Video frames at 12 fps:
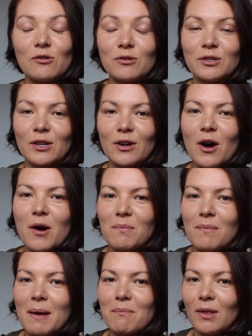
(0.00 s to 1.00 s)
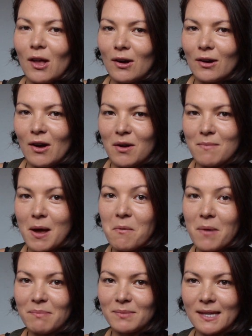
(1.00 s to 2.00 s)
also on my blog, on my
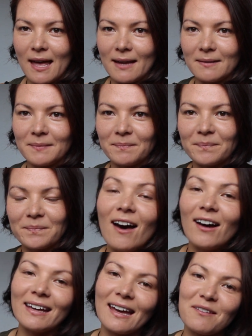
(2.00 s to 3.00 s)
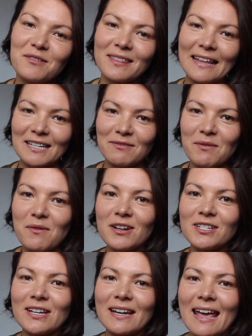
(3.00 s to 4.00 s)
website. Okay, well, thanks for
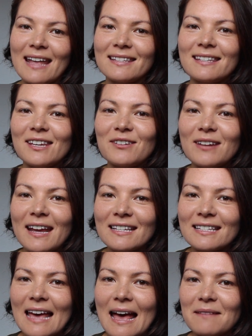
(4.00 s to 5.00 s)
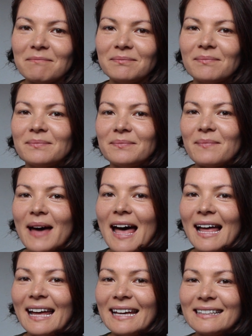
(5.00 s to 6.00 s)
watching and see you next time.
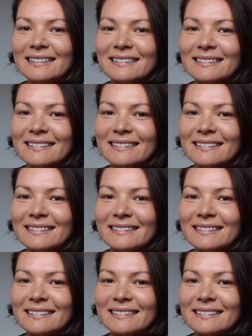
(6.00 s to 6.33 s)
Bye.